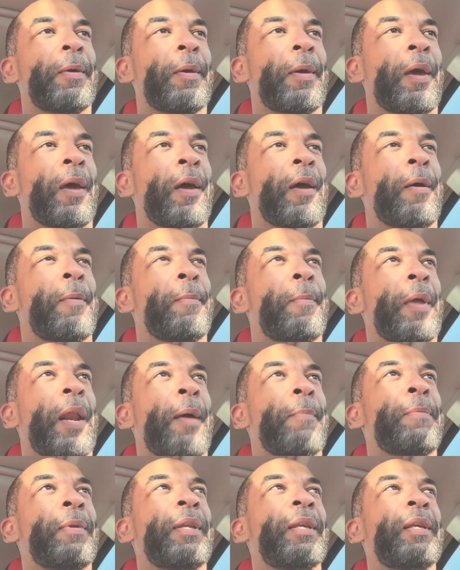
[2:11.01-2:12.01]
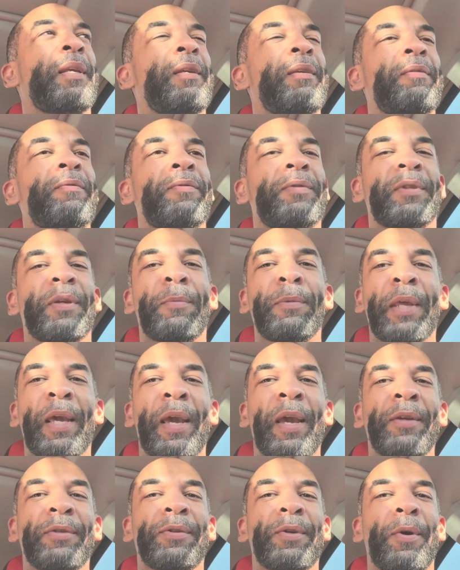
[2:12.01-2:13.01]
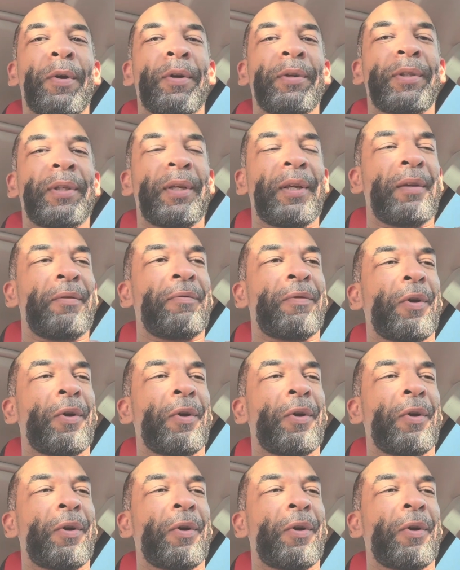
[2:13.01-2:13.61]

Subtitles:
but I believe some of the SRT